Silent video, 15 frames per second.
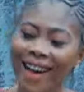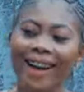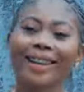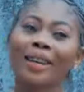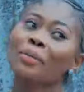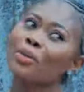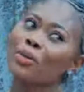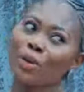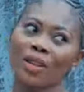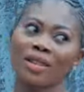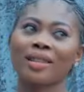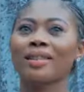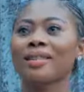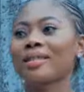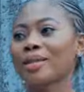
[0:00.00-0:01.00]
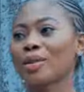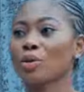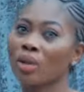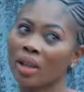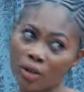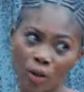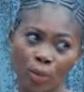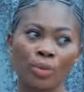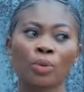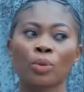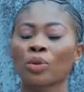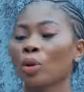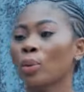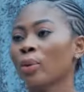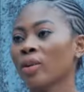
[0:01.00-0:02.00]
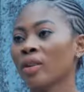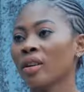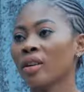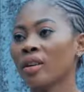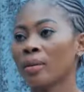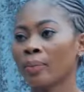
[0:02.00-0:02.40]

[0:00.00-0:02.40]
I came to your house, I didn't see you, so I dropped it with your brother.